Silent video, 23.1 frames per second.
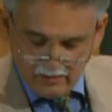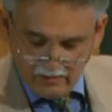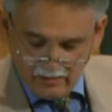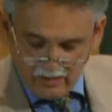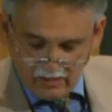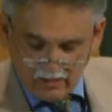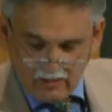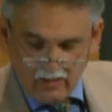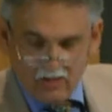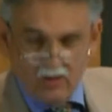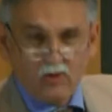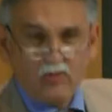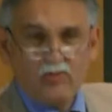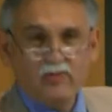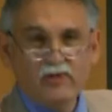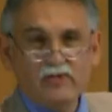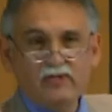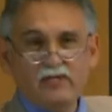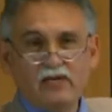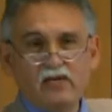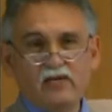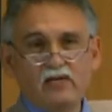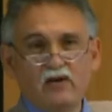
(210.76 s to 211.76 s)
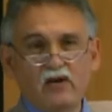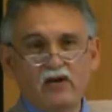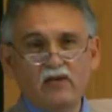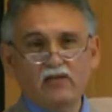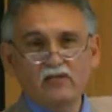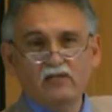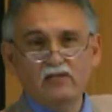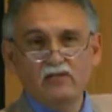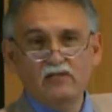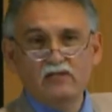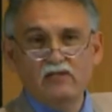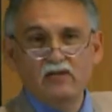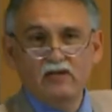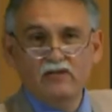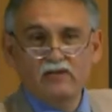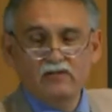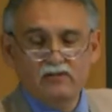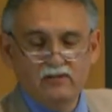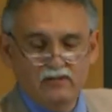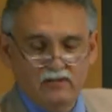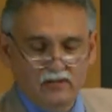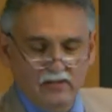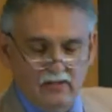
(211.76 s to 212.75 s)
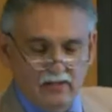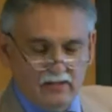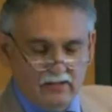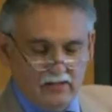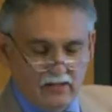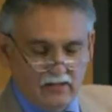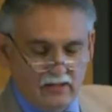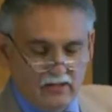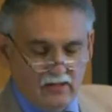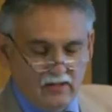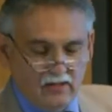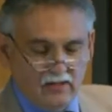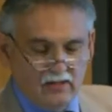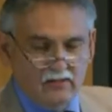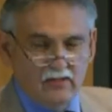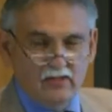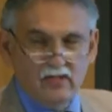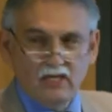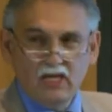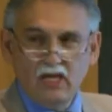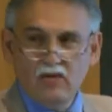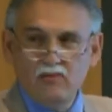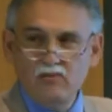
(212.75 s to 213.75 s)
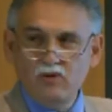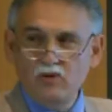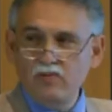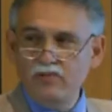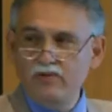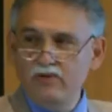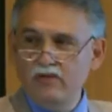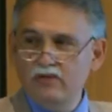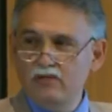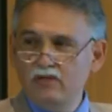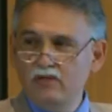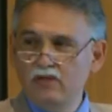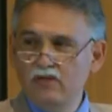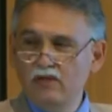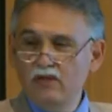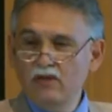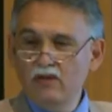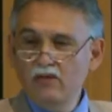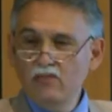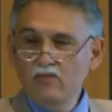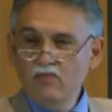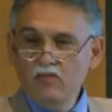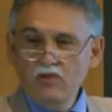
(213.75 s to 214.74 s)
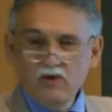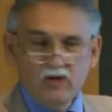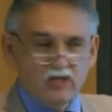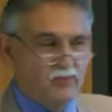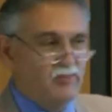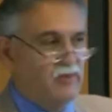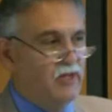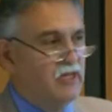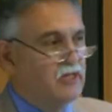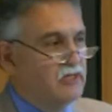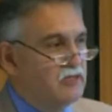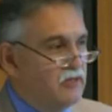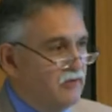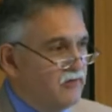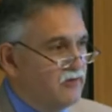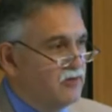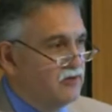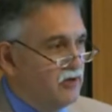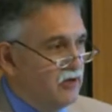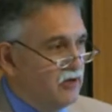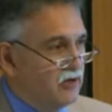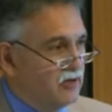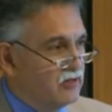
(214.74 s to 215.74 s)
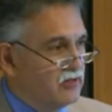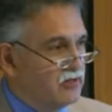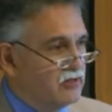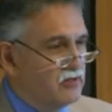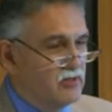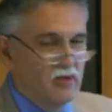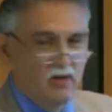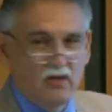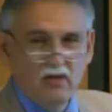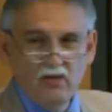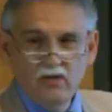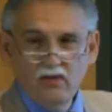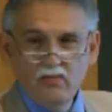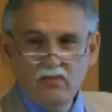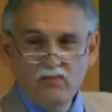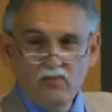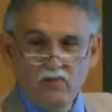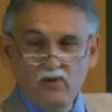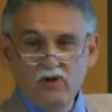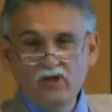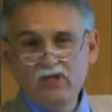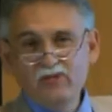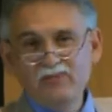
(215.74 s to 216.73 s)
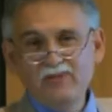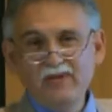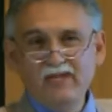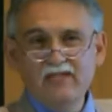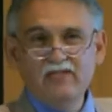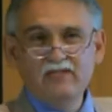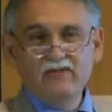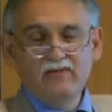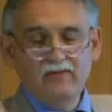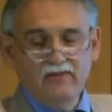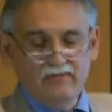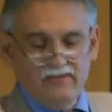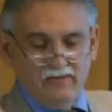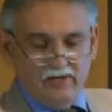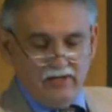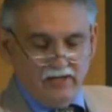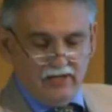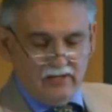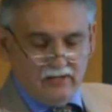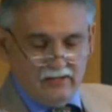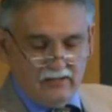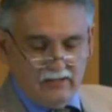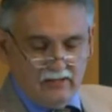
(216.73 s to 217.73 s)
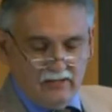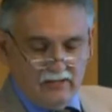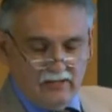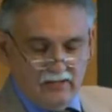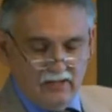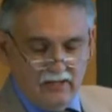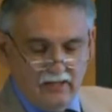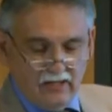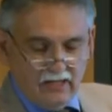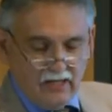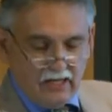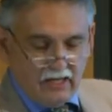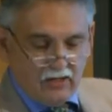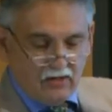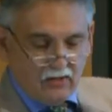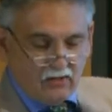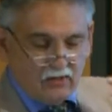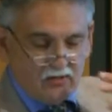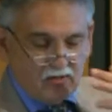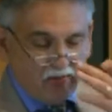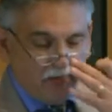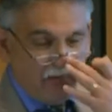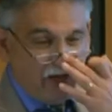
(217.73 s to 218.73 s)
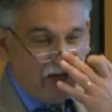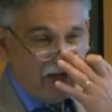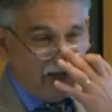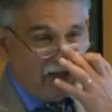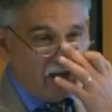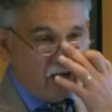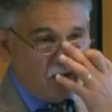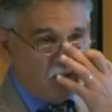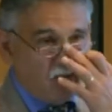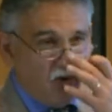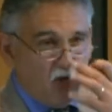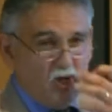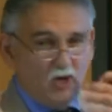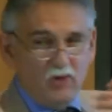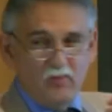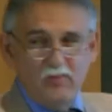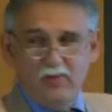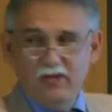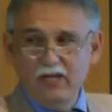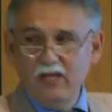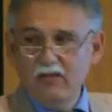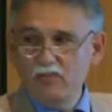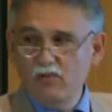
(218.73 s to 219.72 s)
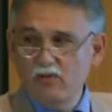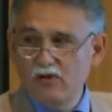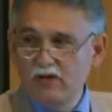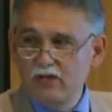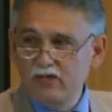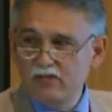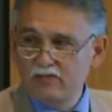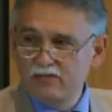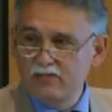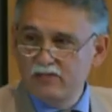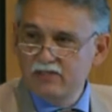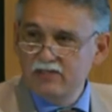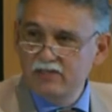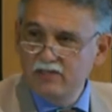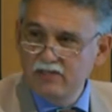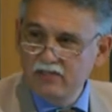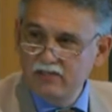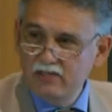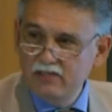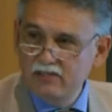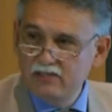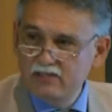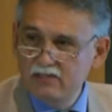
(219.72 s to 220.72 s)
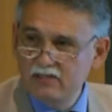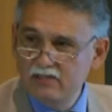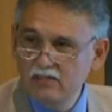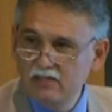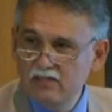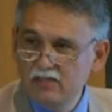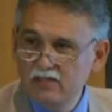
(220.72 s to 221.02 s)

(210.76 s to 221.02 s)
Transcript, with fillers: And look what technology has done to that. Technology came up with more expensive drugs, more expensive devices. In order to make that work, we need more expertise,